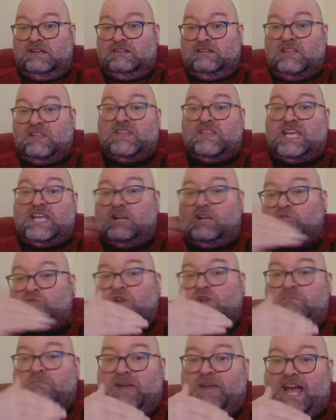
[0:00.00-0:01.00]
then the kid will
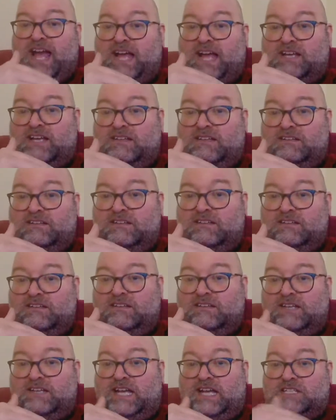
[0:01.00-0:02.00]
run back
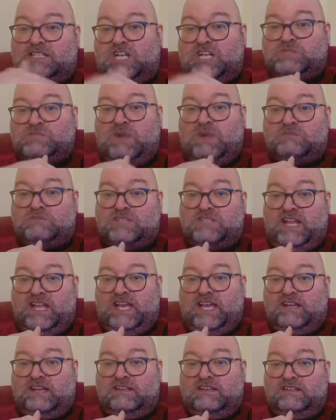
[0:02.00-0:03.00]
and touch mom's
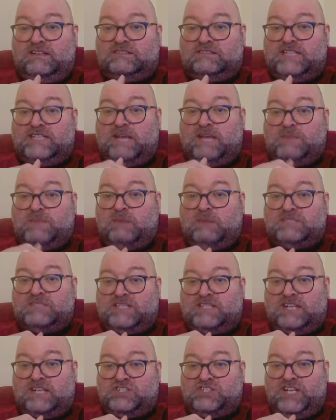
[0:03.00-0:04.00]
leg to get mom's
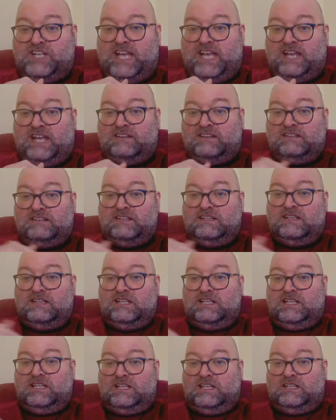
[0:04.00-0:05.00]
attention again
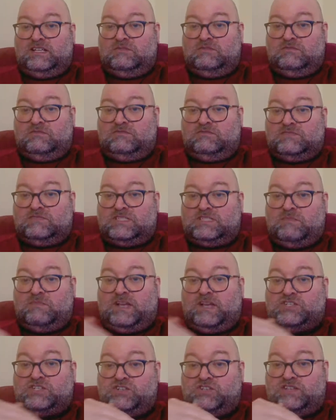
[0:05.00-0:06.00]
to
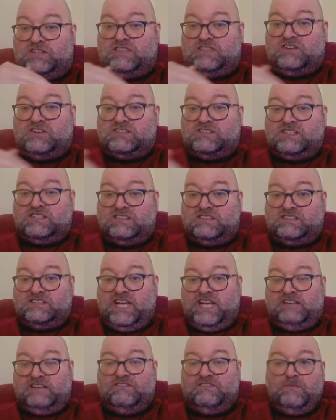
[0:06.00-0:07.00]
make sure that they're still
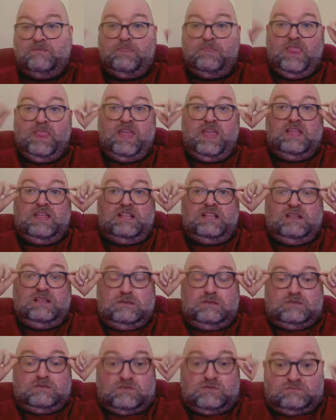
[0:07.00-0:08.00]
safe.
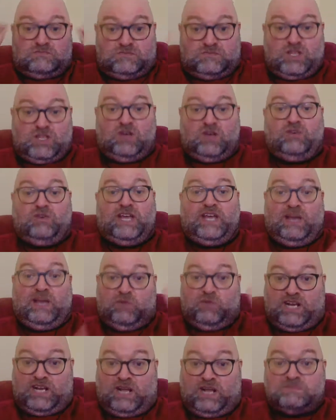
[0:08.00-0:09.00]
Okay,
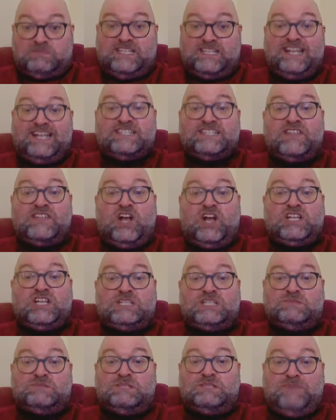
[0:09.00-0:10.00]
when it comes to kids on the
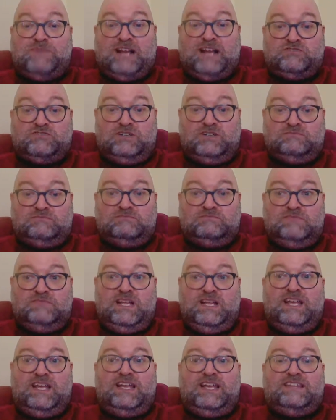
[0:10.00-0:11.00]
autism spectrum,
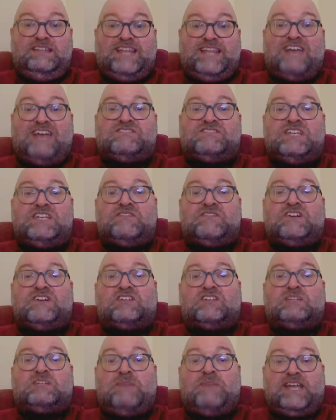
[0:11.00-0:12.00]
they have
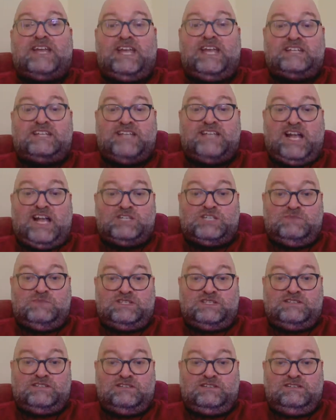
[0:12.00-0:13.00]
difficulty making
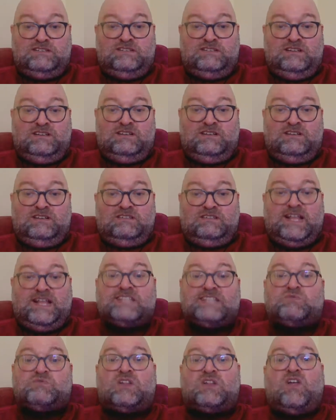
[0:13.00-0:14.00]
attachments.
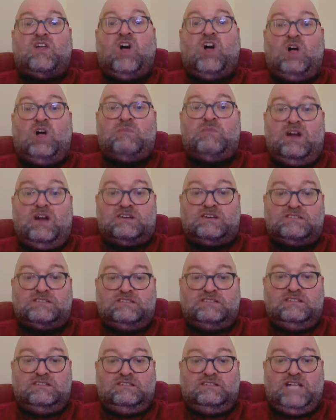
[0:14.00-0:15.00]
That's one of the
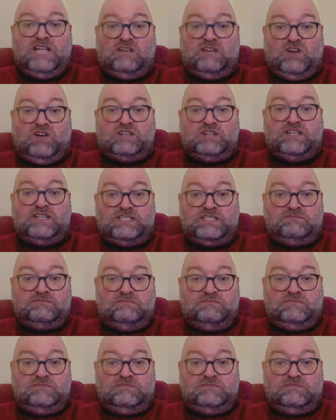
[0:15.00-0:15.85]
hallmarks of autism